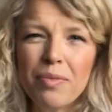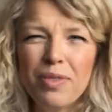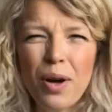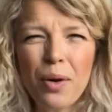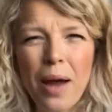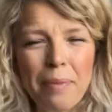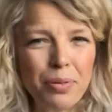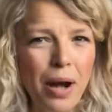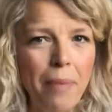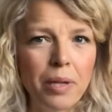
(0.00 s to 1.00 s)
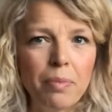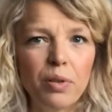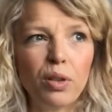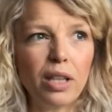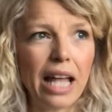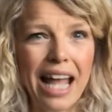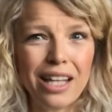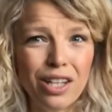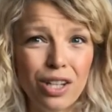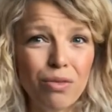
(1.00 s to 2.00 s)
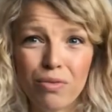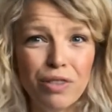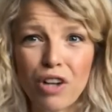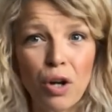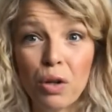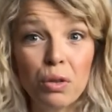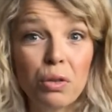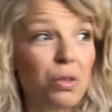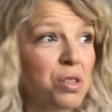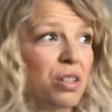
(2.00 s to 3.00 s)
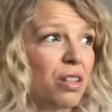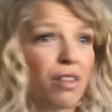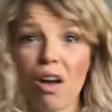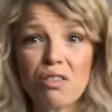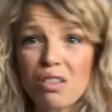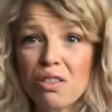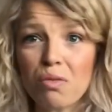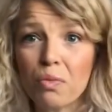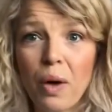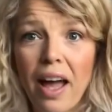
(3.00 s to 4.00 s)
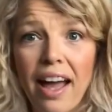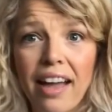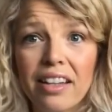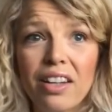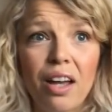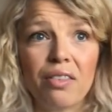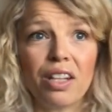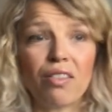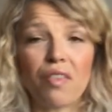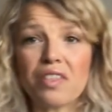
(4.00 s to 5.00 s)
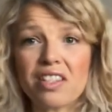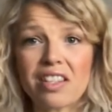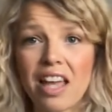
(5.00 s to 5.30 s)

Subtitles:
not quite preppy, but like you've got a horse that you've lost somewhere, you know, that you're off to the